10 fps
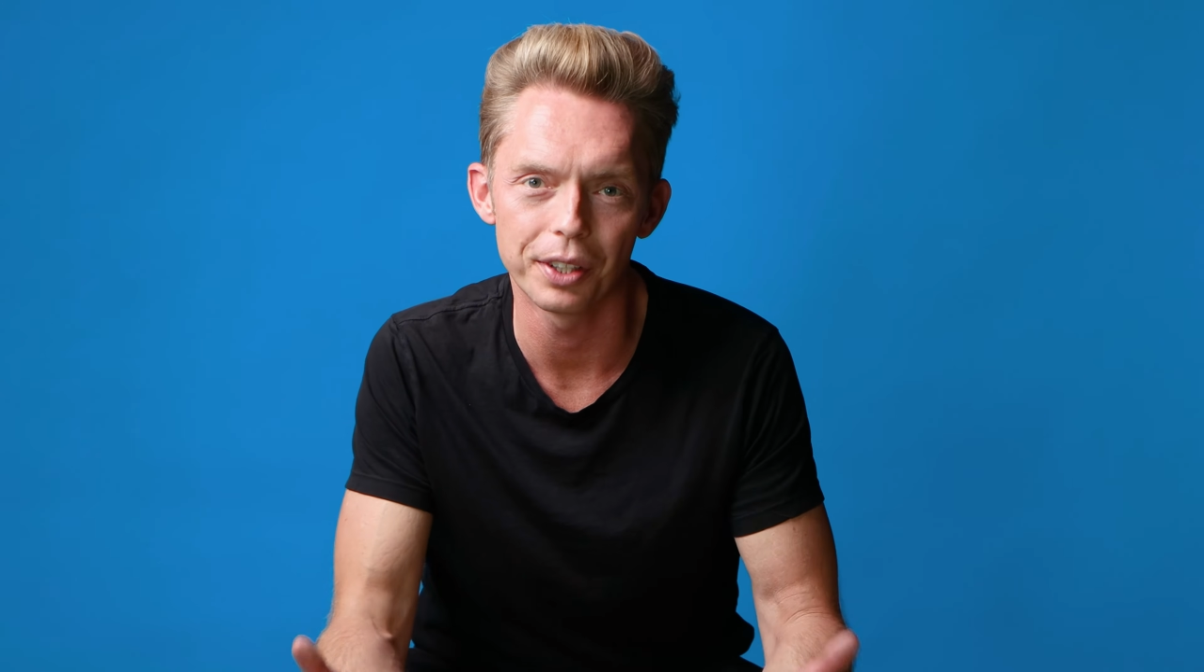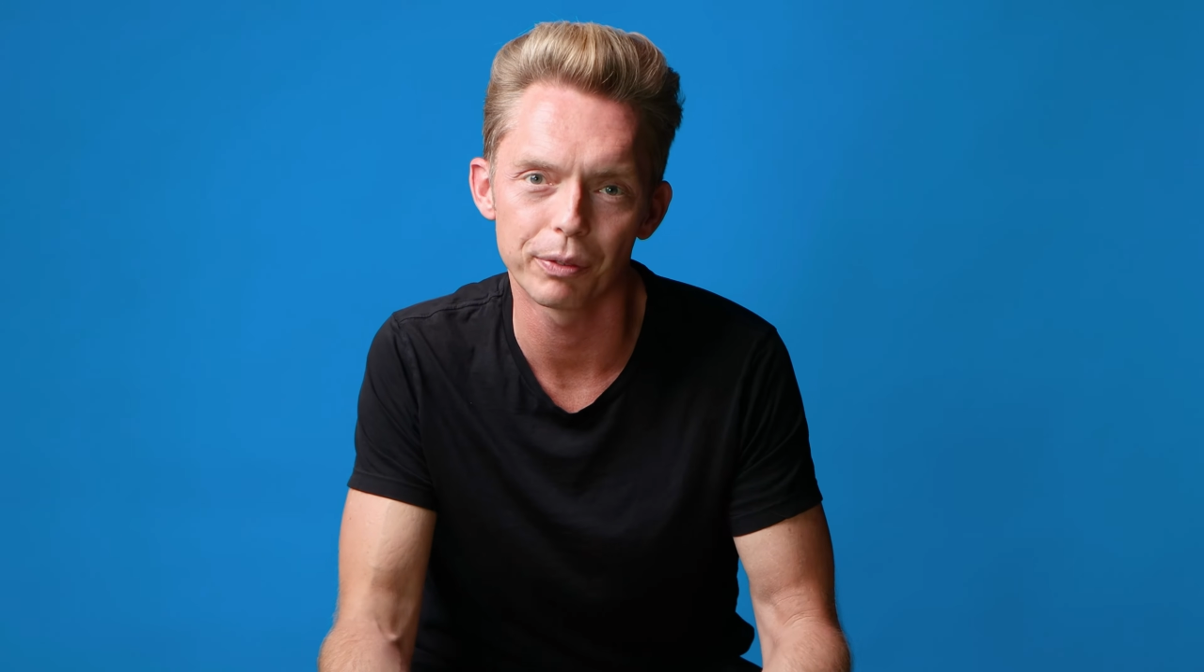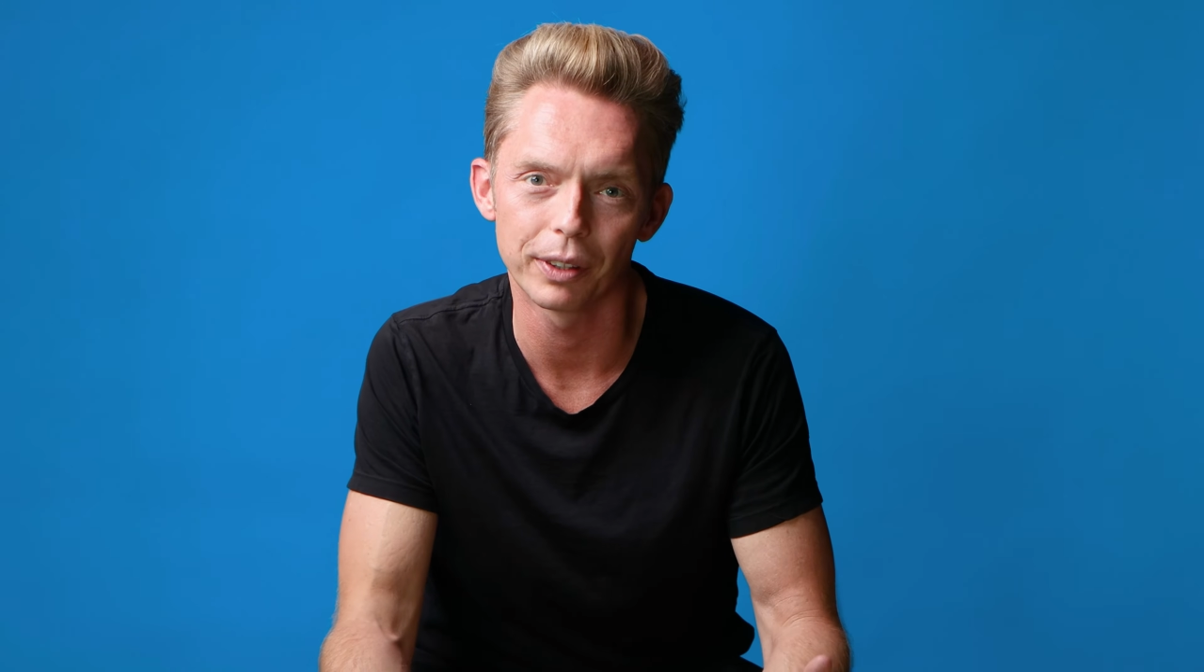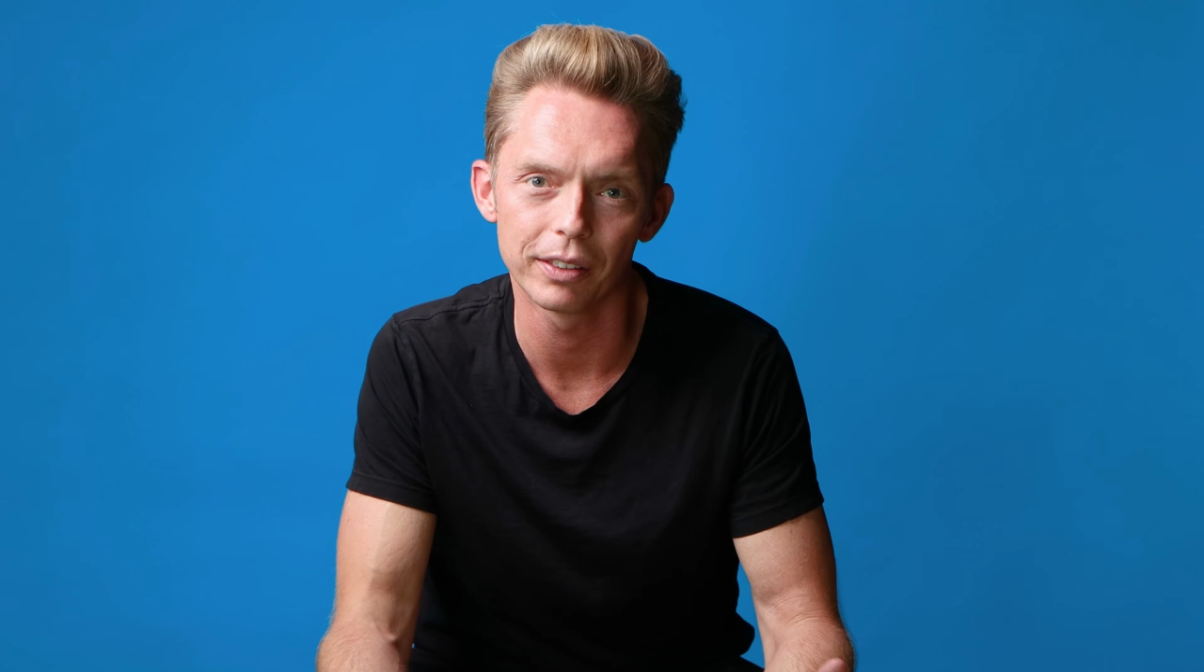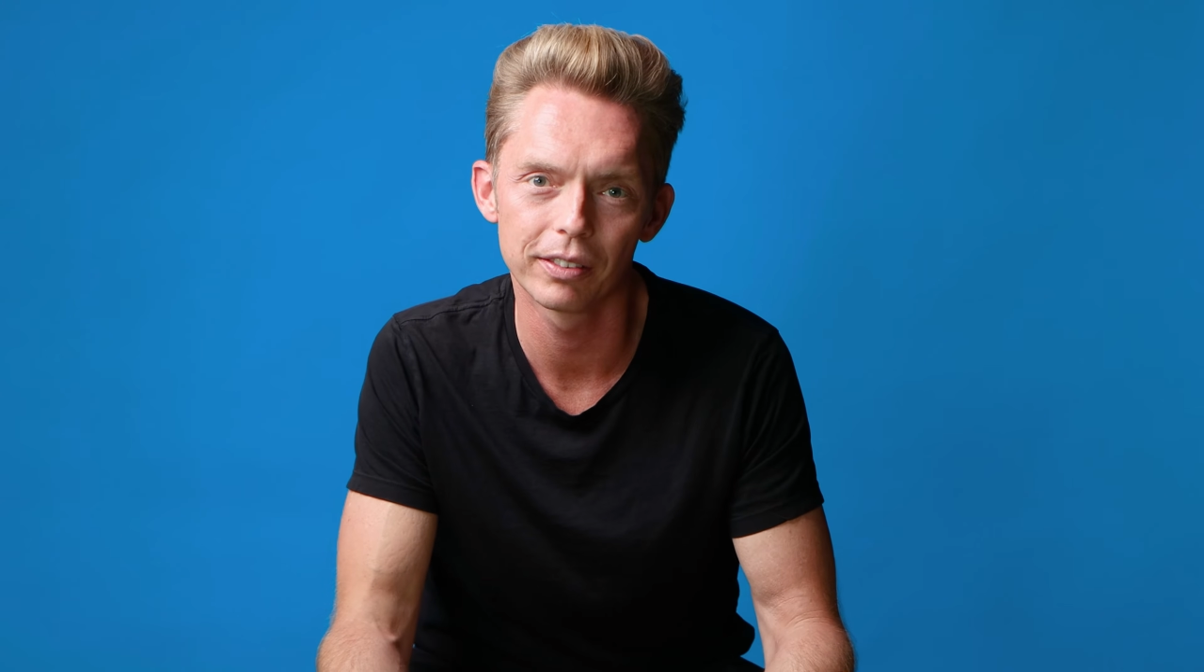
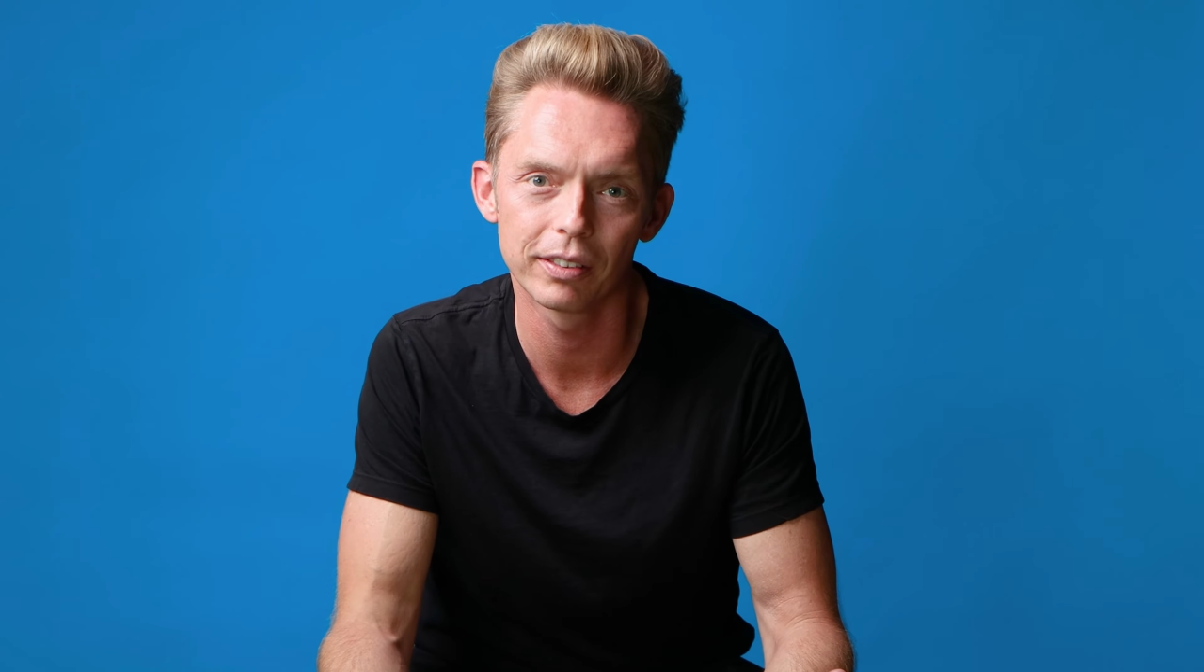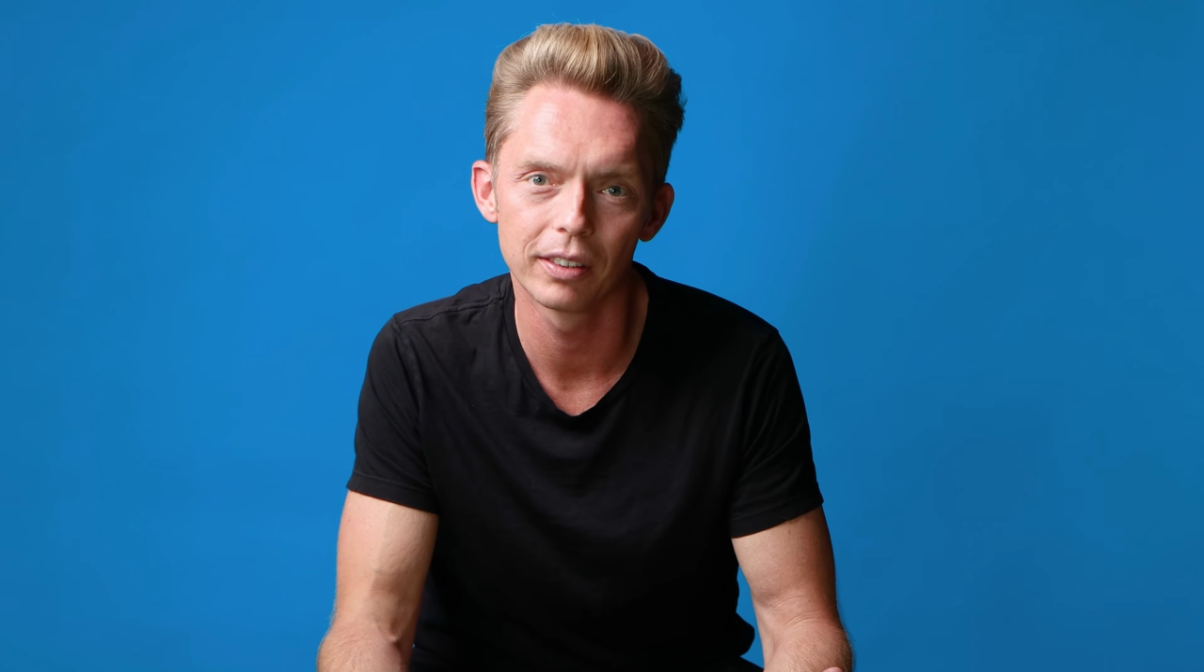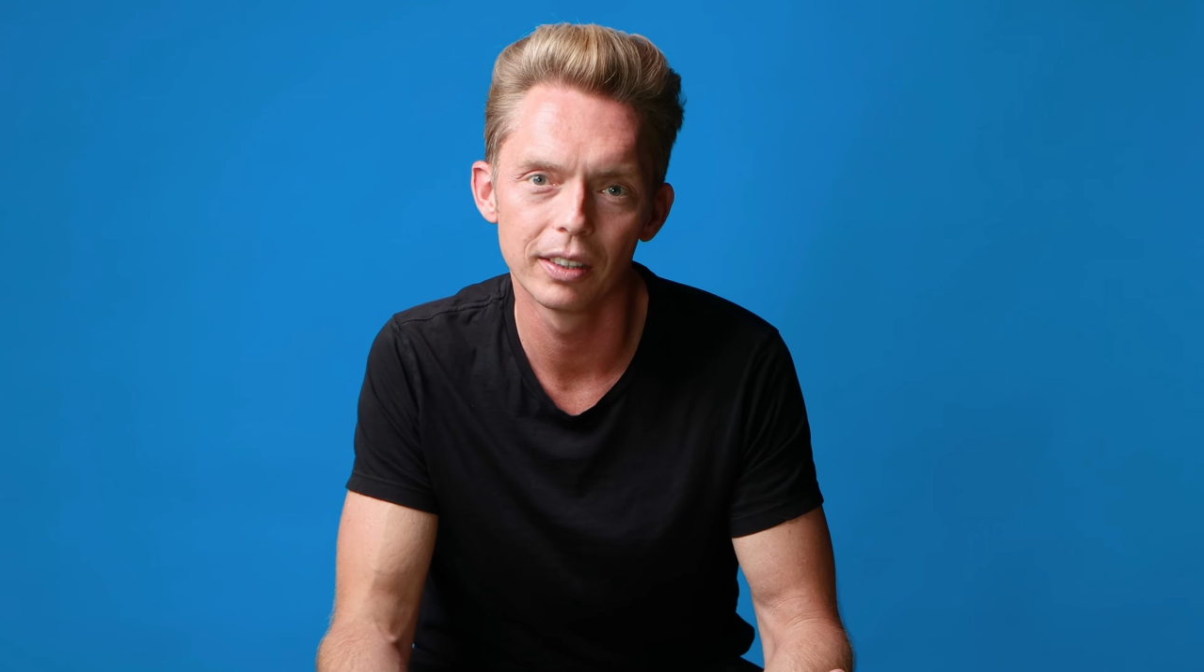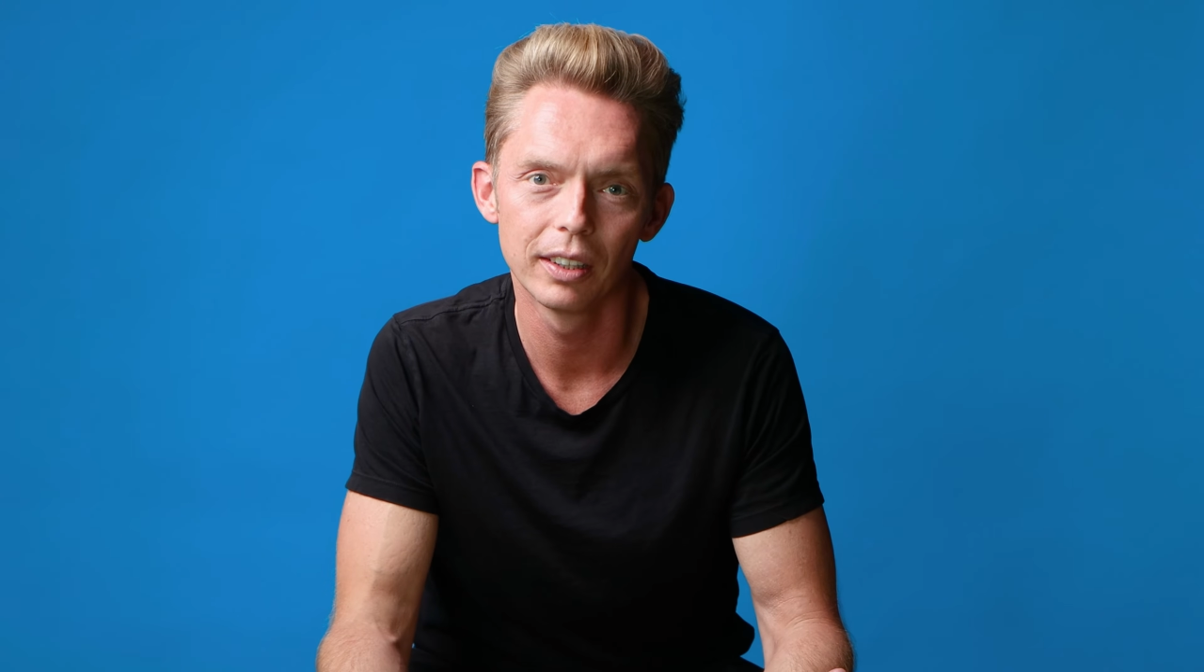difference.